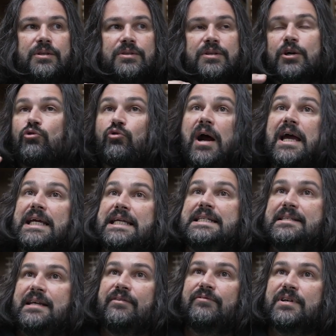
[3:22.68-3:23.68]
the great
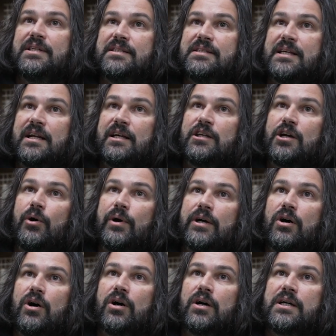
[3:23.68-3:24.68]
endeavours that are
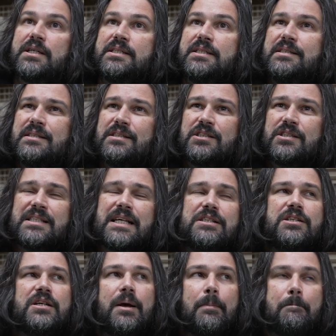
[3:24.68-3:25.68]
going on, because it's
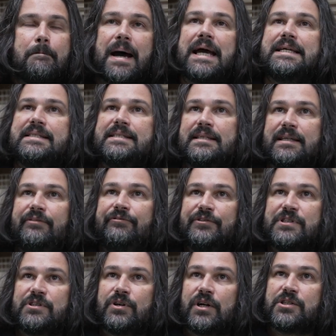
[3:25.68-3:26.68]
such an amazing
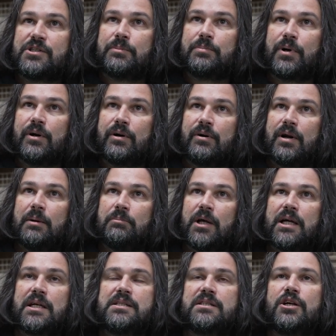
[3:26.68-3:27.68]
infrastructure program.
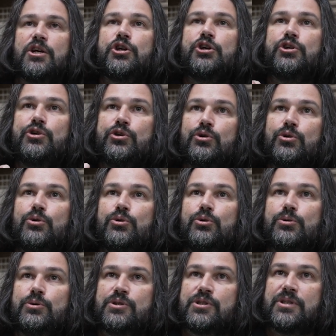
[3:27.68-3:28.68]
Like it's a
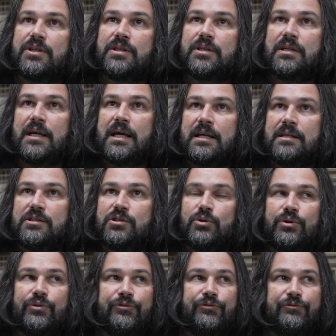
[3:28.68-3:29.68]
huge
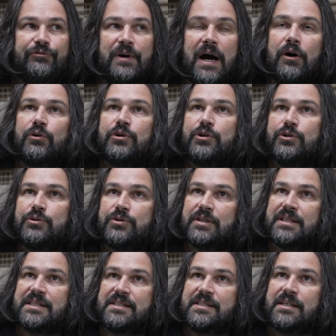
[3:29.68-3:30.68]
sort of value
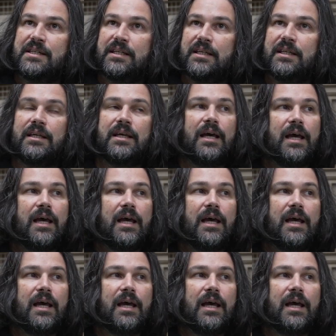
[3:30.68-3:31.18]
to the city.